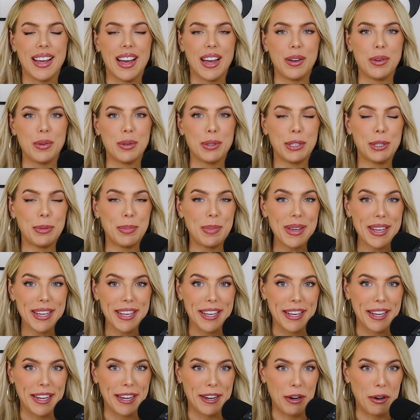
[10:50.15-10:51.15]
Now,
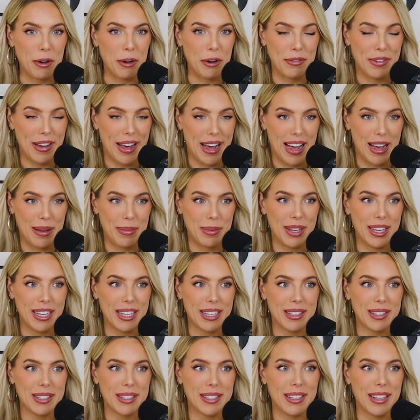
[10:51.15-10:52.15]
speaking of
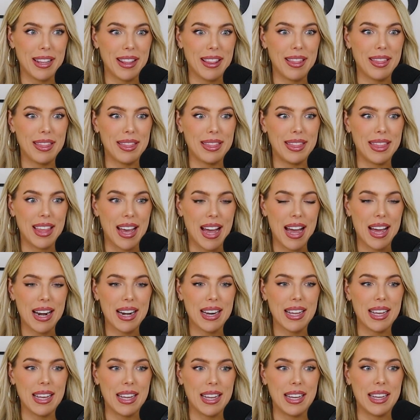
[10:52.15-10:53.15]
habits,
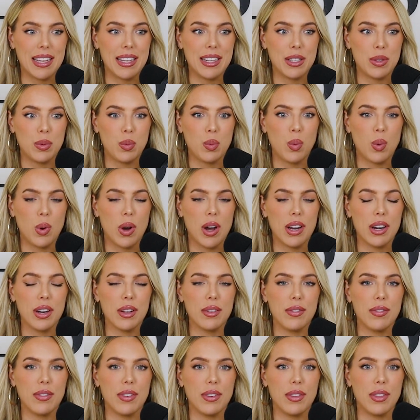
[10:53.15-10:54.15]
that is one
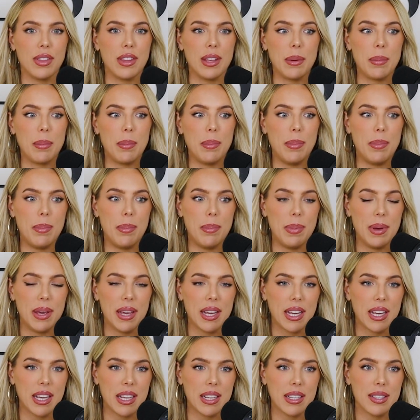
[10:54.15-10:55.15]
of the
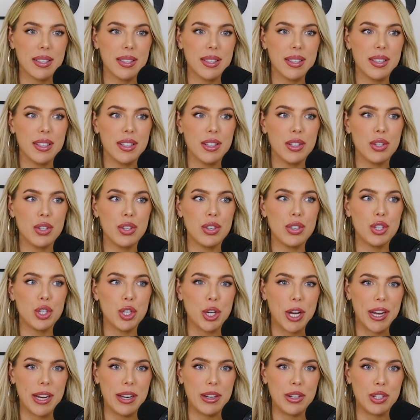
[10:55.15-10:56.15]
biggest
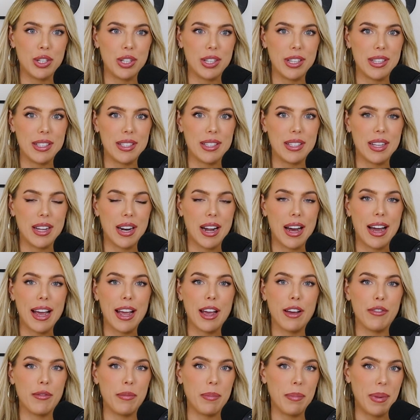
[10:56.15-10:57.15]
changes that I
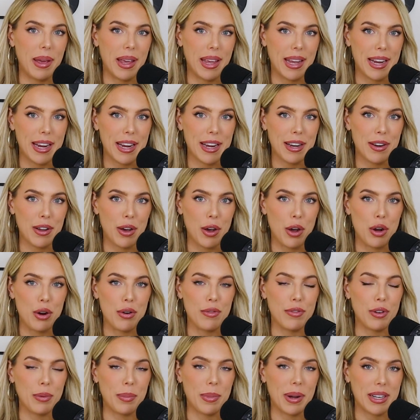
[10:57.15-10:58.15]
have made
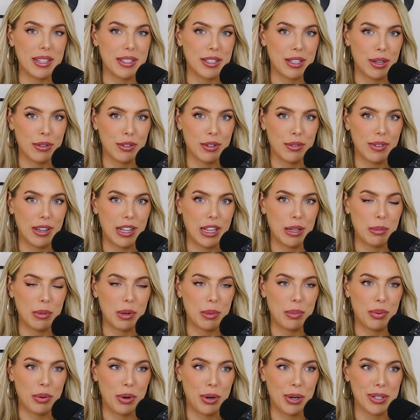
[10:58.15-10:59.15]
over my
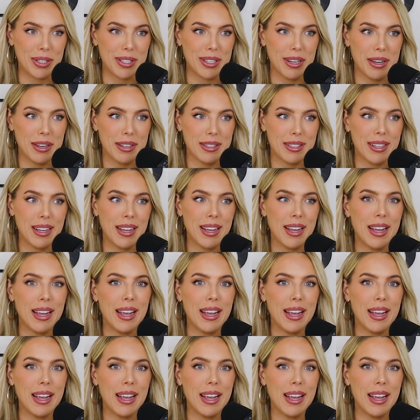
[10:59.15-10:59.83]
self-development process,